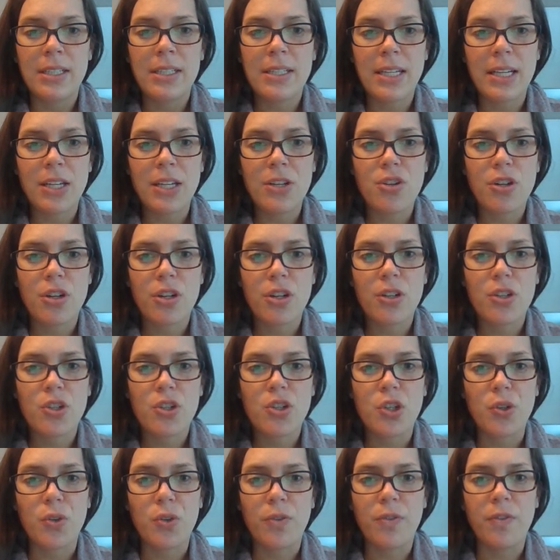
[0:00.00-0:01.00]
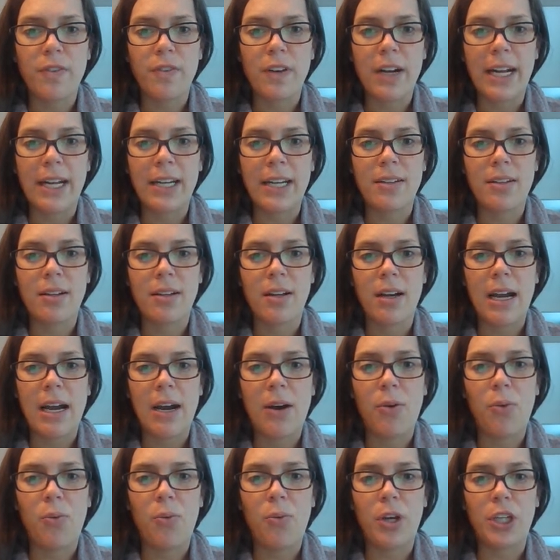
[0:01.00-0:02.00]
teacher to find
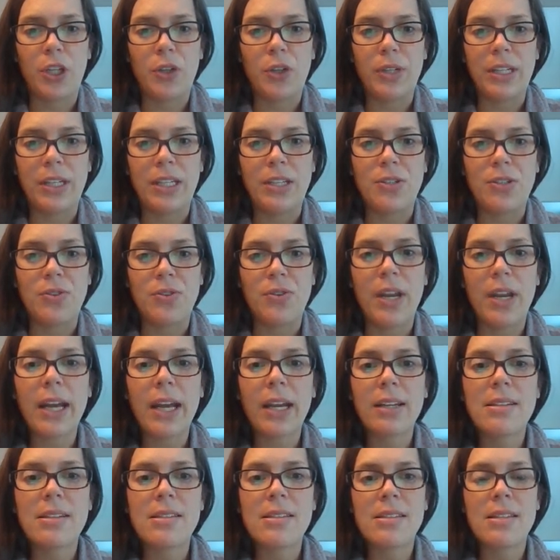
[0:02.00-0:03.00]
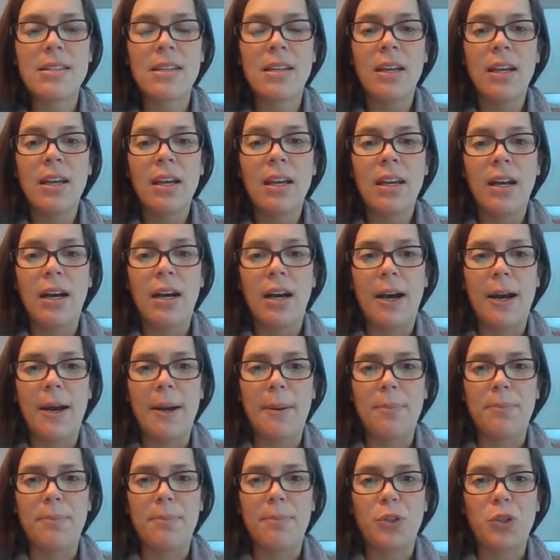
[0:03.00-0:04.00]
out what you need to do next.
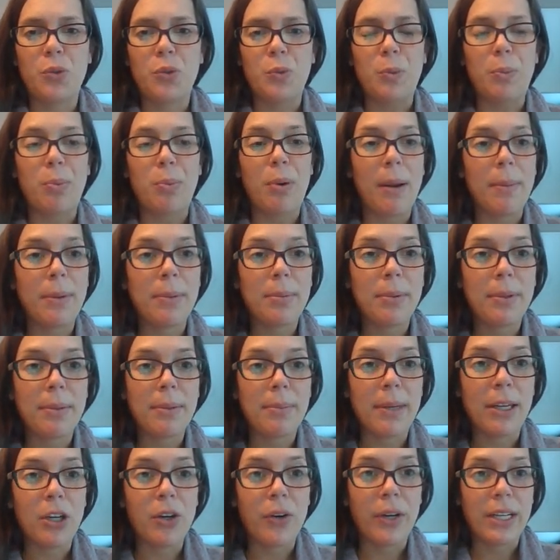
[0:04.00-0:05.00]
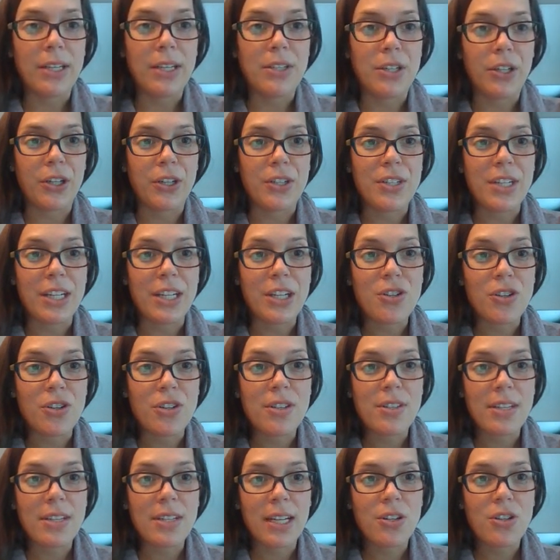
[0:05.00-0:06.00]
You will probably be going to your teacher
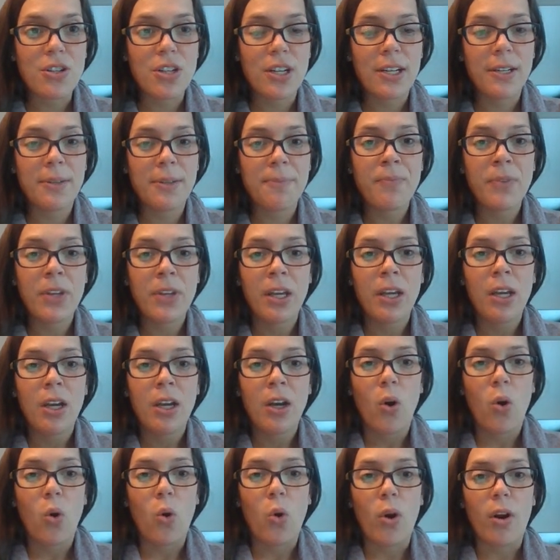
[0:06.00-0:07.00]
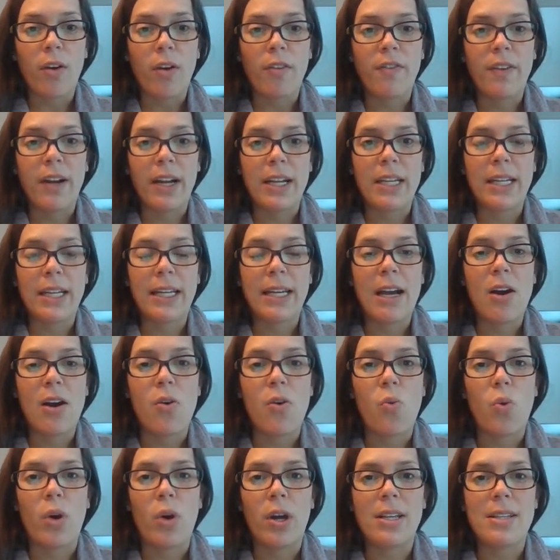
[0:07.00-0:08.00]
station or finding
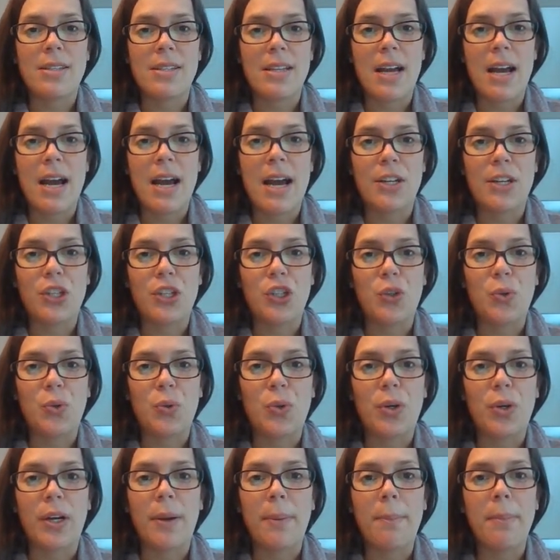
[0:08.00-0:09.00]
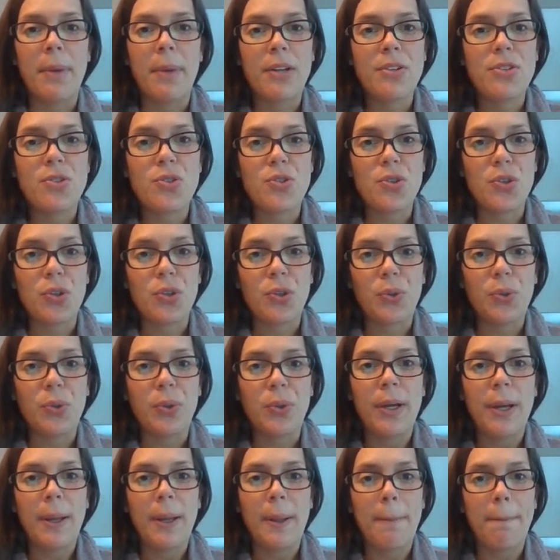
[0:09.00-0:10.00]
out what is on your must
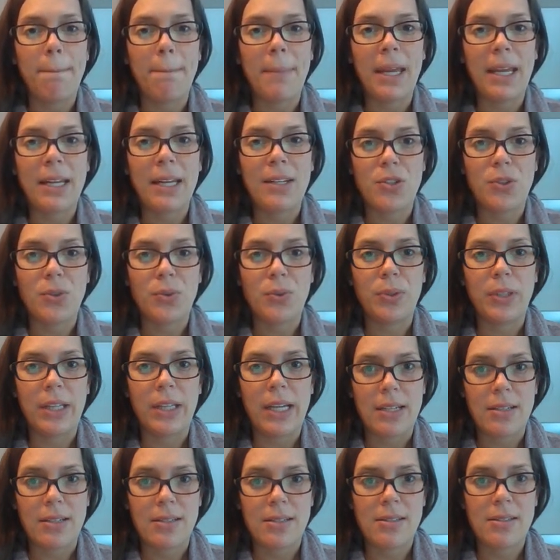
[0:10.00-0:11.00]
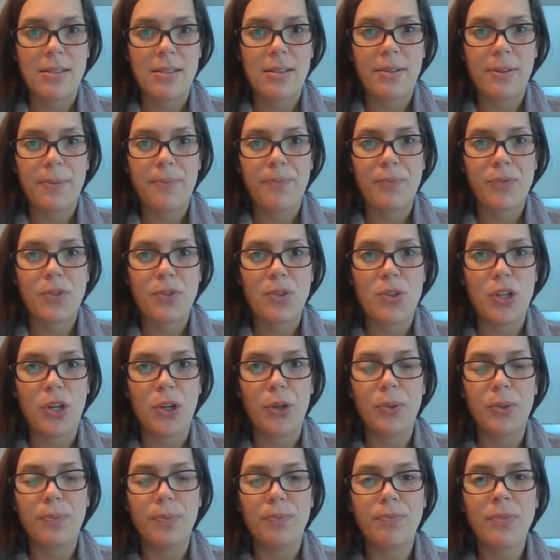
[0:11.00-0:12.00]
do, may do list.
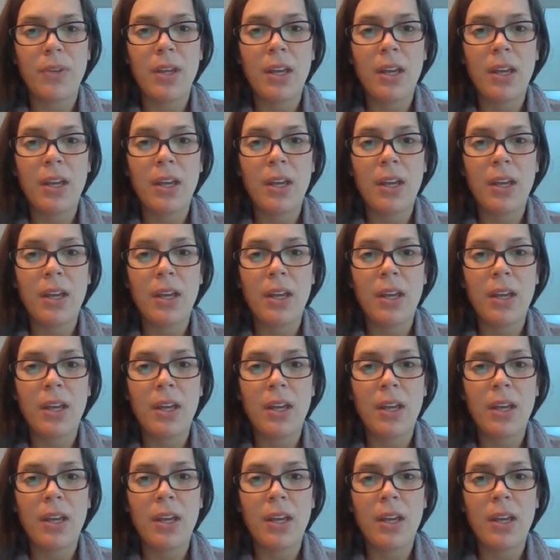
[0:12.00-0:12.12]
So